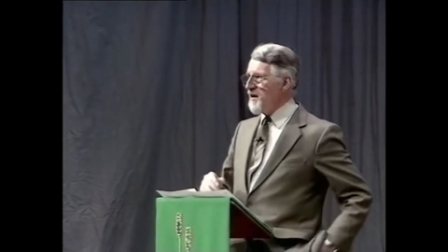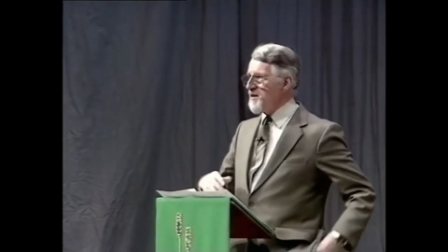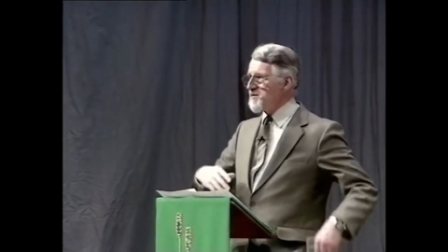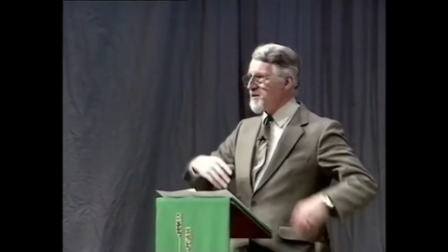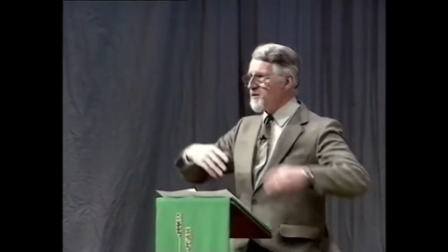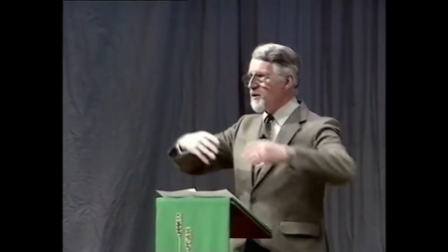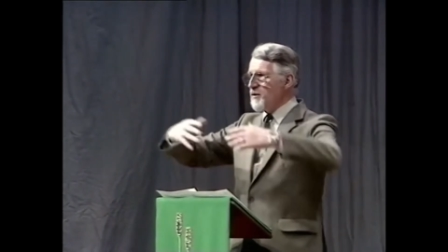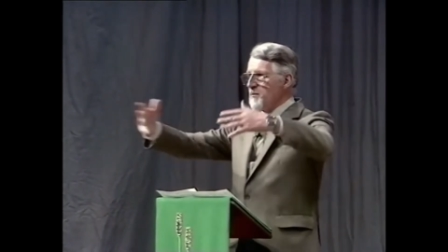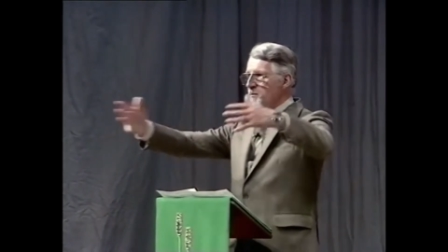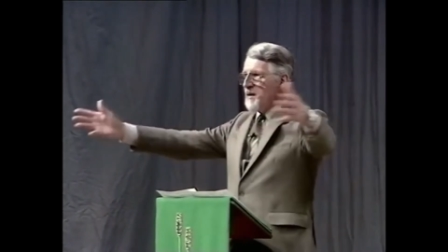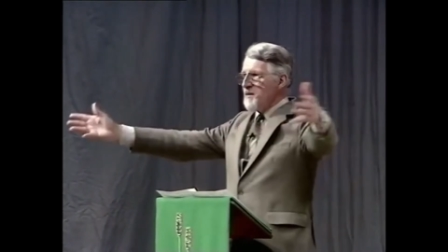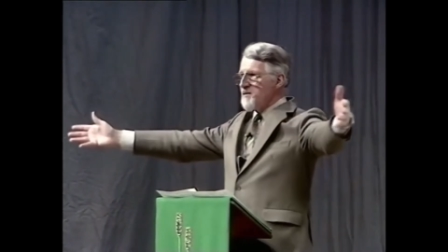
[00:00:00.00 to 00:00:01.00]
He said, Go
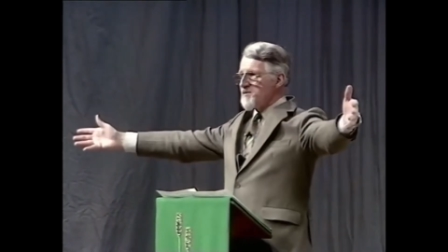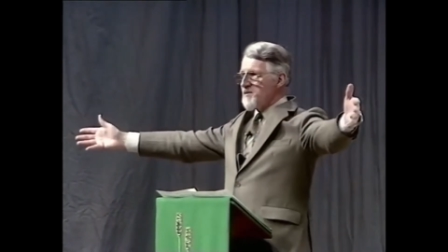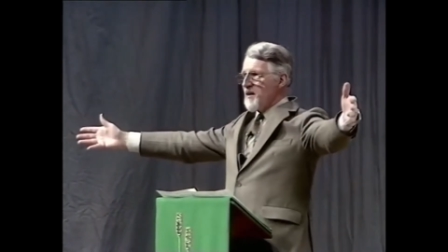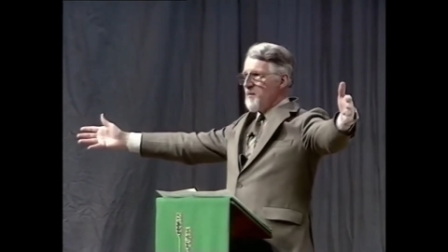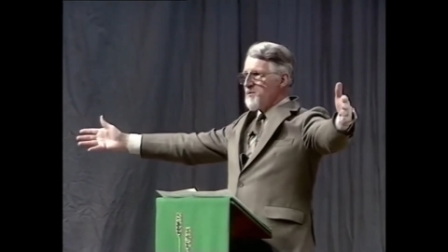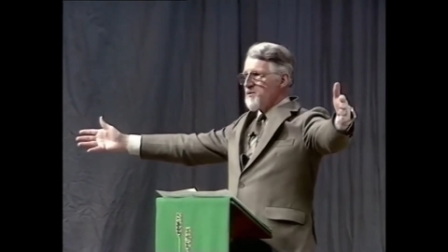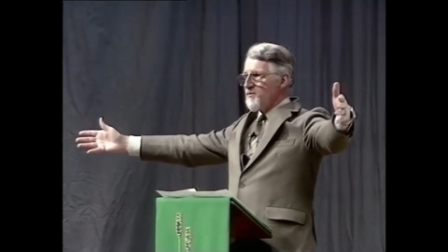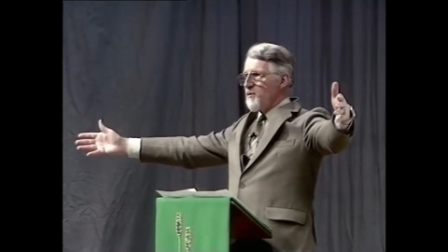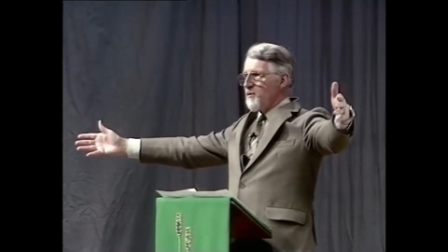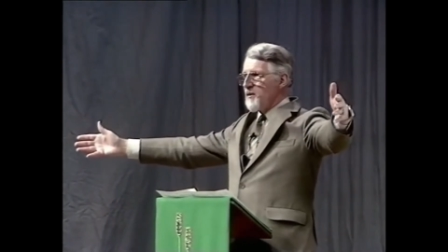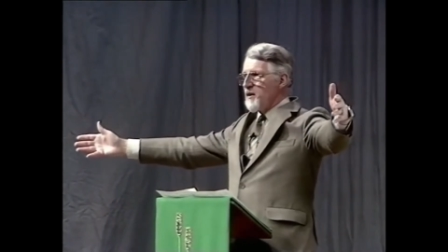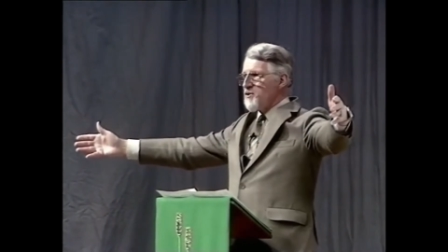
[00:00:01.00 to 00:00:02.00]
and make disciples of
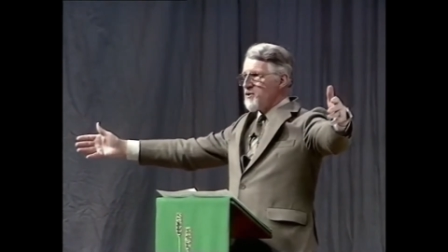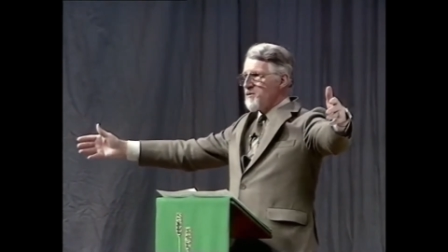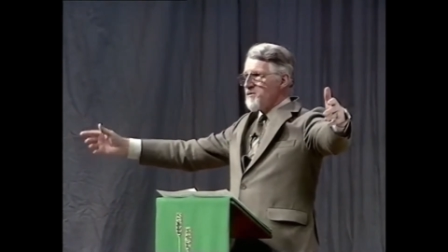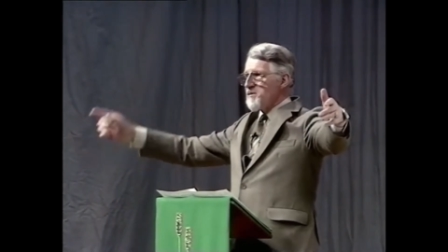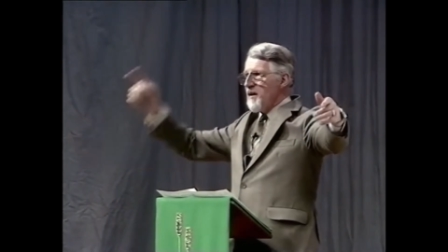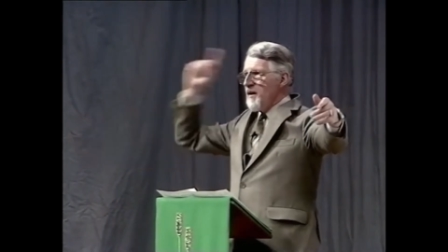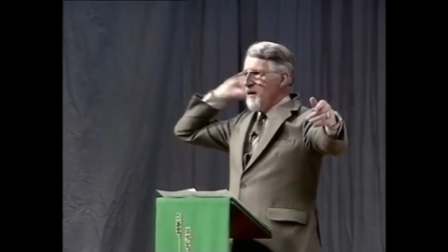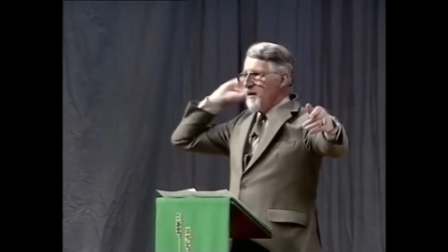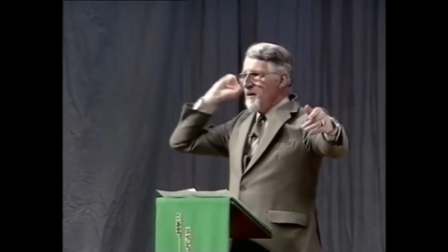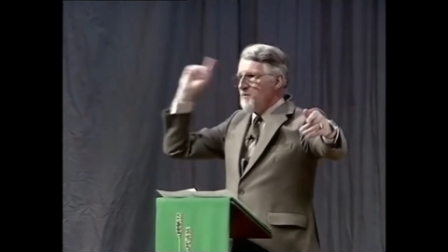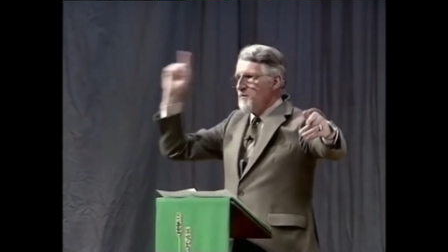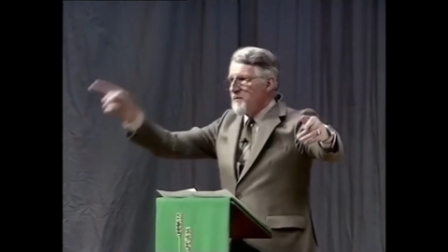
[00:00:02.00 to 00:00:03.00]
all nations,
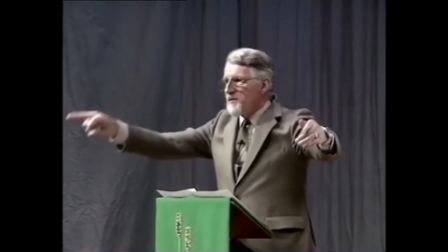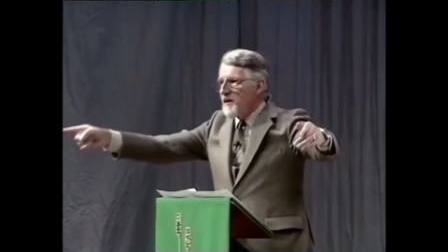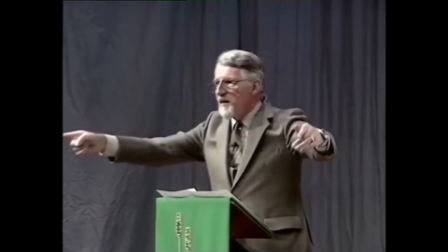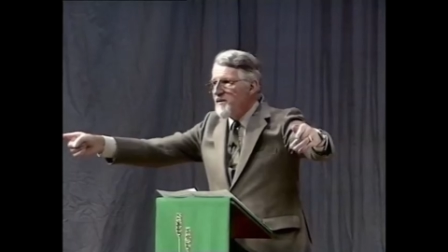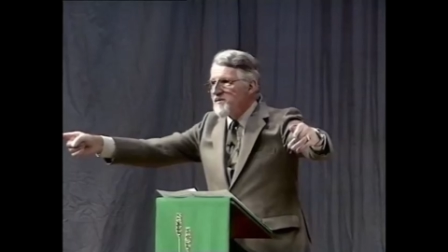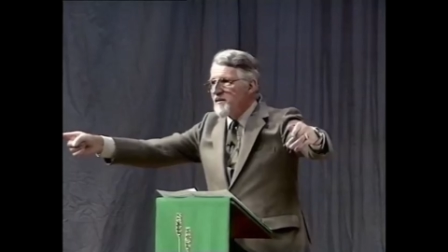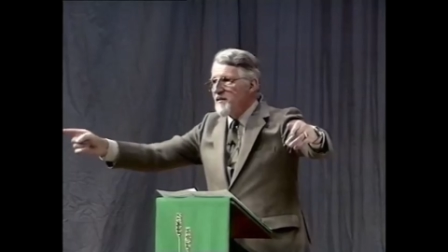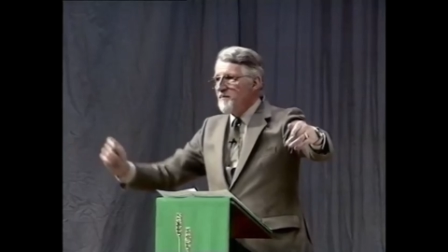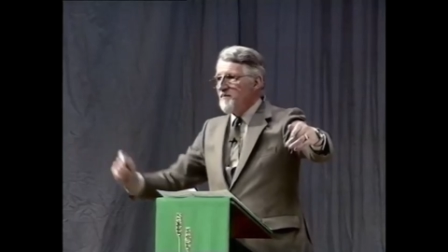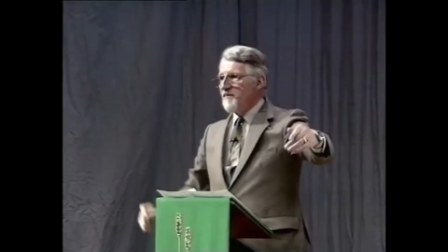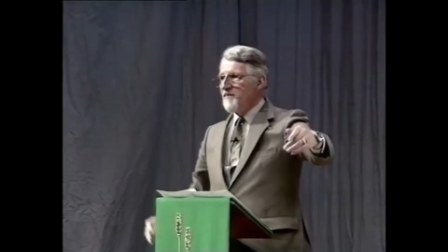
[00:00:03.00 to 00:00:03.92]
baptizing them,